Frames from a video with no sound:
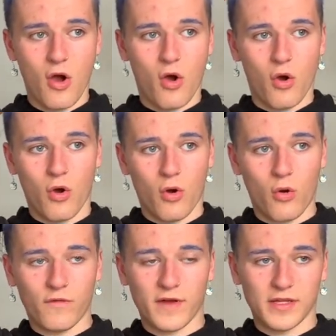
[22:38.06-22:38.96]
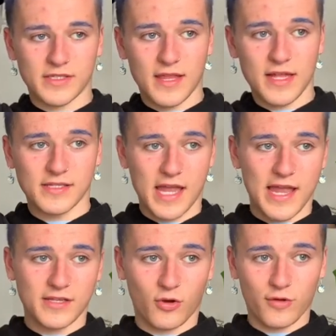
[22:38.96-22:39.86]
or over to that
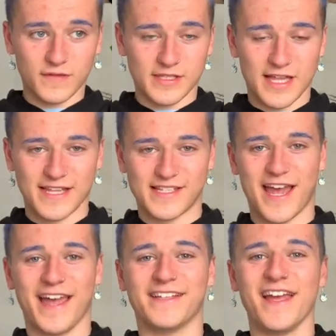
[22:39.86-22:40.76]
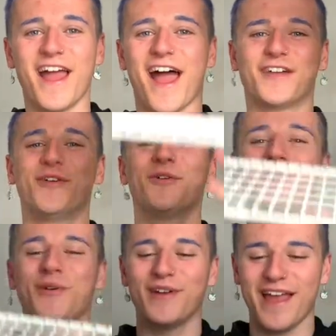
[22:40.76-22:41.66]
side, or over to that side. I don't
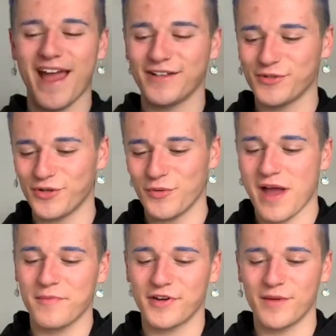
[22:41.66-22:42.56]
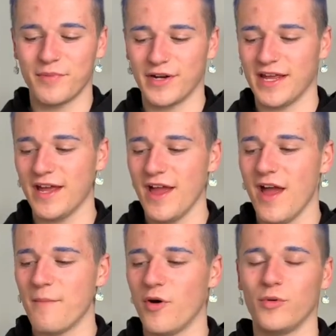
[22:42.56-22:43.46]
know yet. I don't know where I'm going to put it,
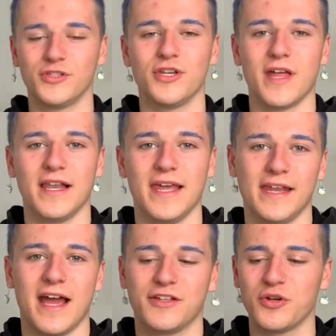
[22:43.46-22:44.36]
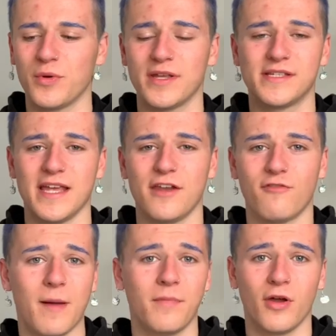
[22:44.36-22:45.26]
but we'll do that later. I don't want to sit and
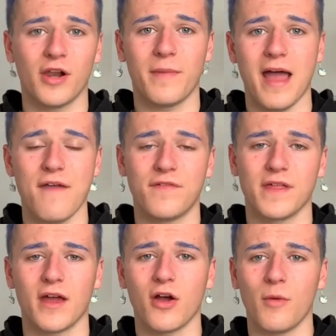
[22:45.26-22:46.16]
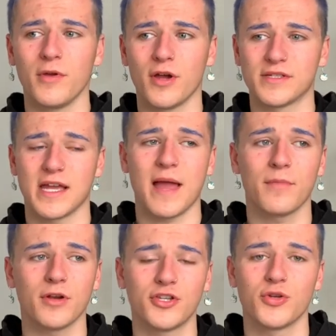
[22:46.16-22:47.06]
ramble on about everything I got, because I am
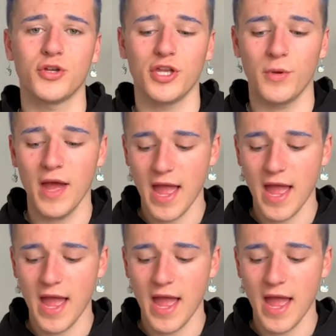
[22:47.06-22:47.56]
going to show you